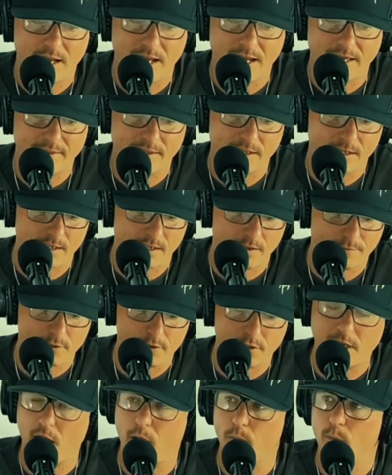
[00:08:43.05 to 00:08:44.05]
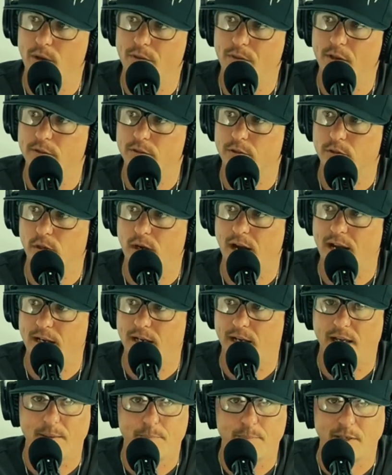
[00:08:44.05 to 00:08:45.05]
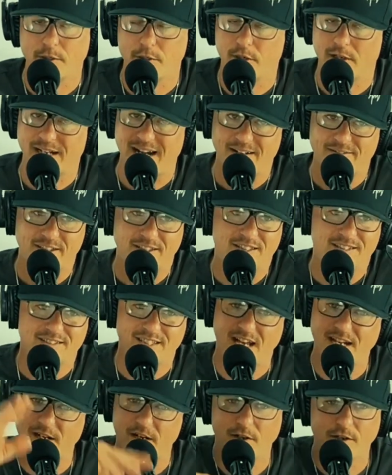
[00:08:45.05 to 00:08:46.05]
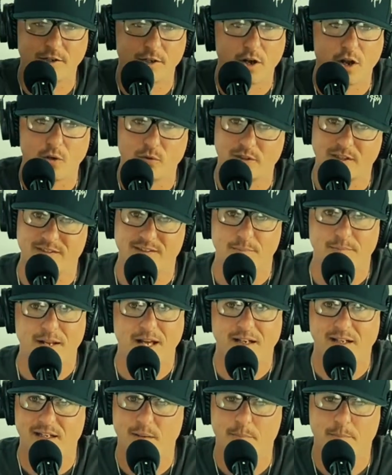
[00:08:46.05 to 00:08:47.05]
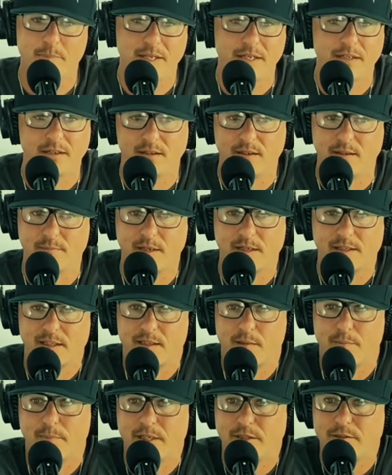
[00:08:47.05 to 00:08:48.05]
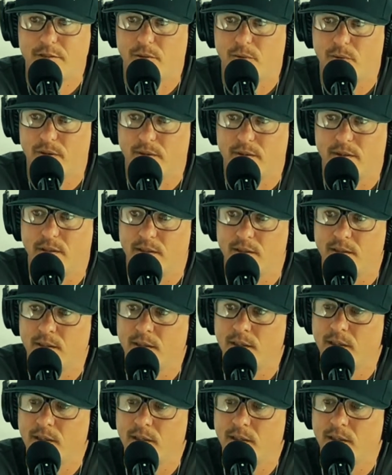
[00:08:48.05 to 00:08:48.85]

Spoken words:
And then if you come with us, great. But you're going to have to decide on your own, because I'm not going to beat it. I'm not going to beat you with it.